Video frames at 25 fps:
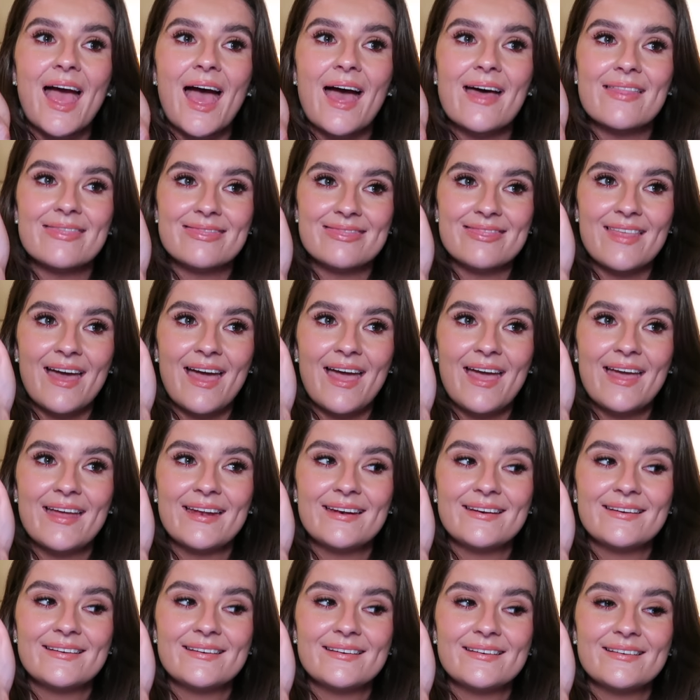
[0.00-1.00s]
and
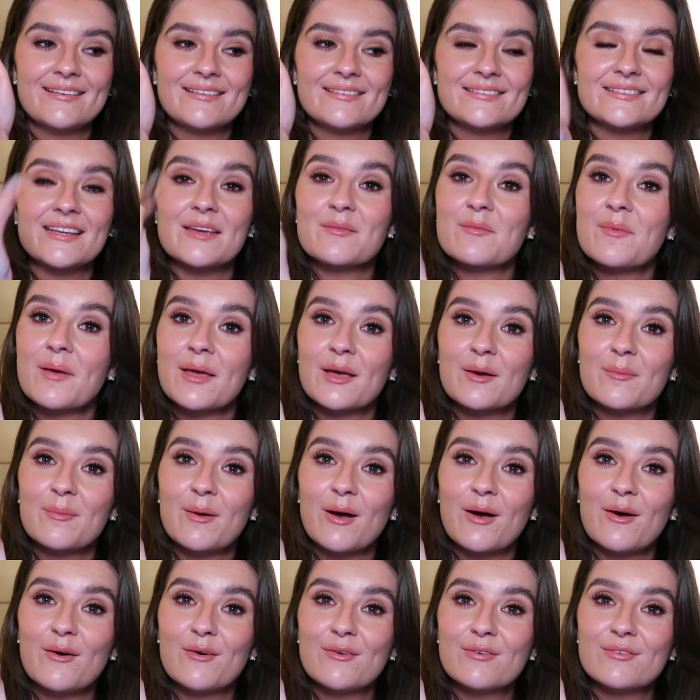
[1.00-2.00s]
then take makeup
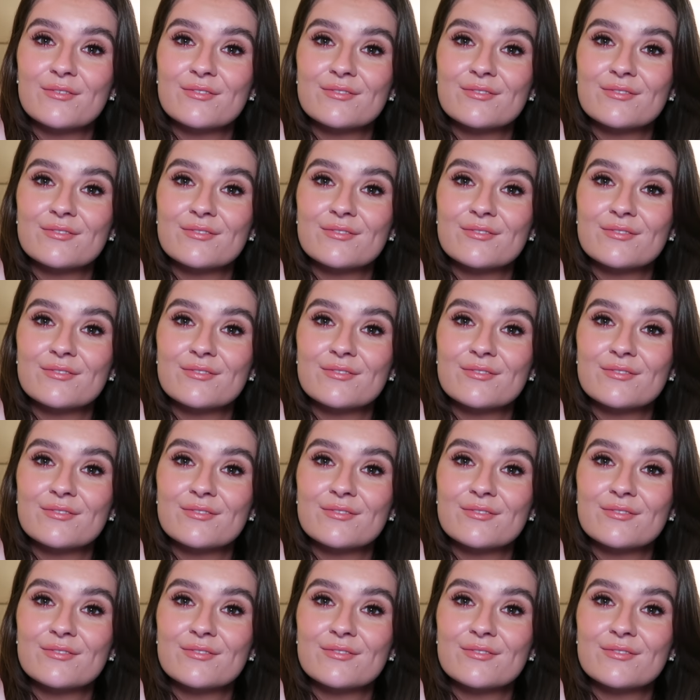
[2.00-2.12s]
off.